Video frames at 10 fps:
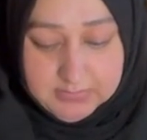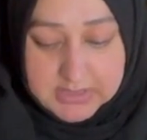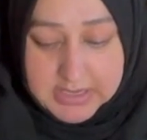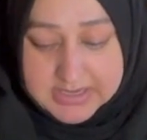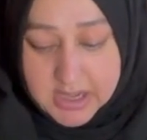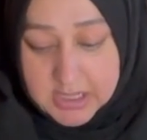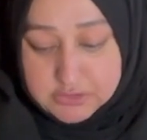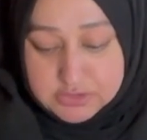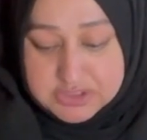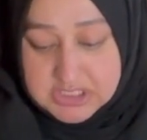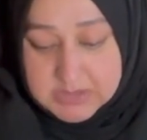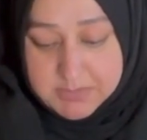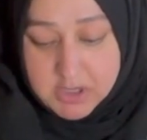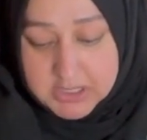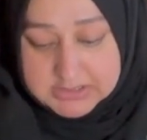And all those deep
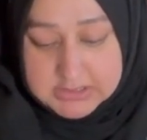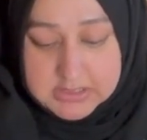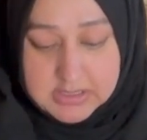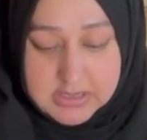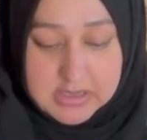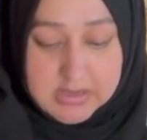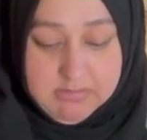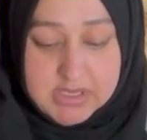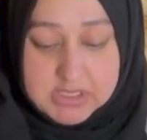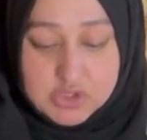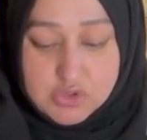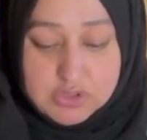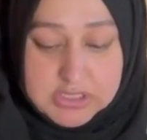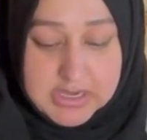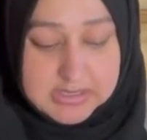cuts, make sure
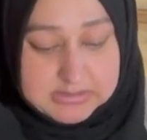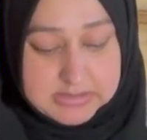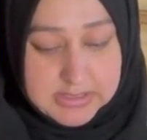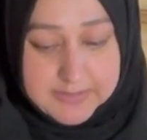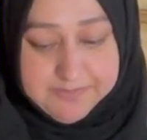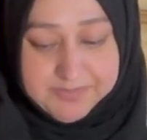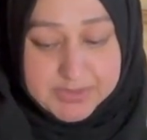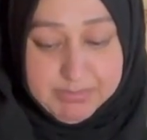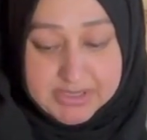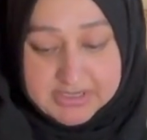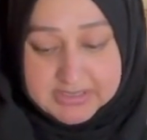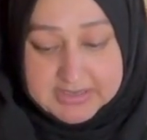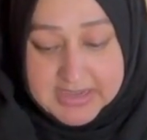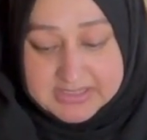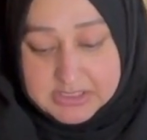that the marinade
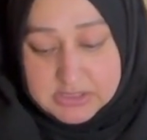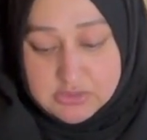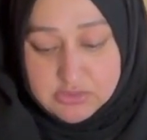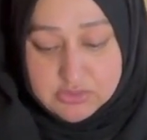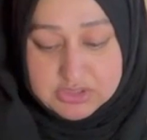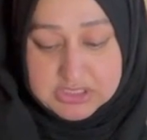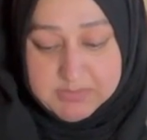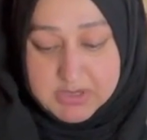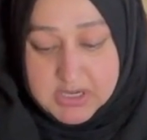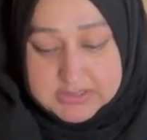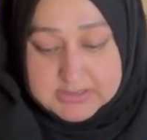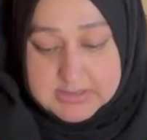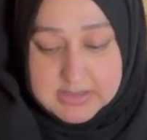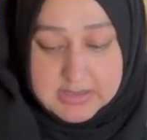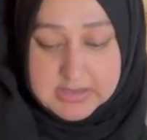gets into those deep cuts.
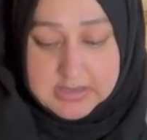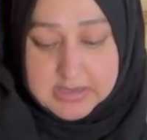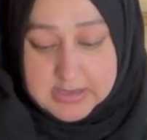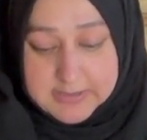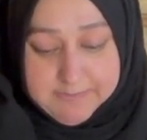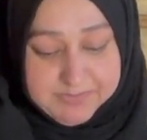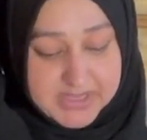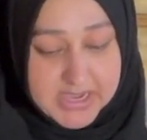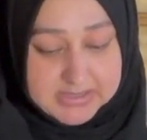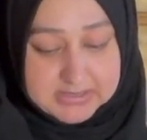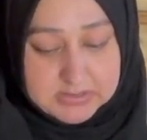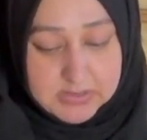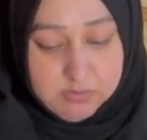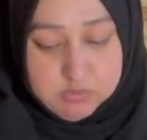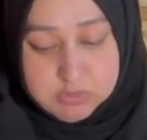That is
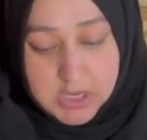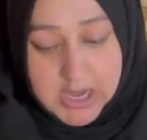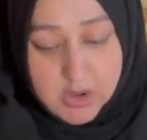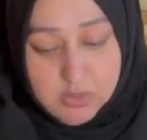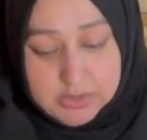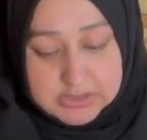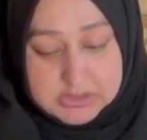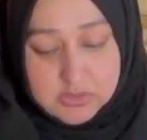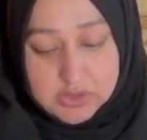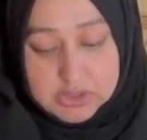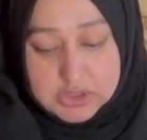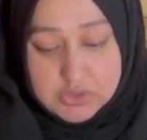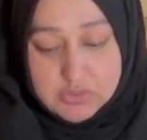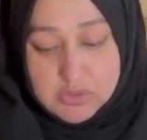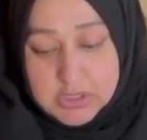how it's going
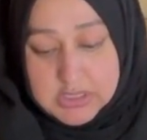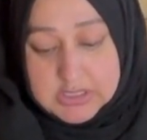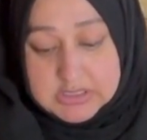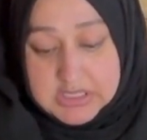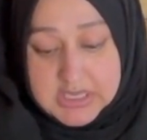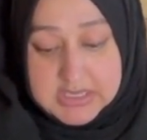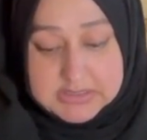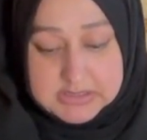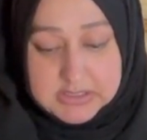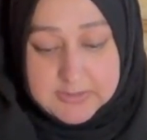to taste.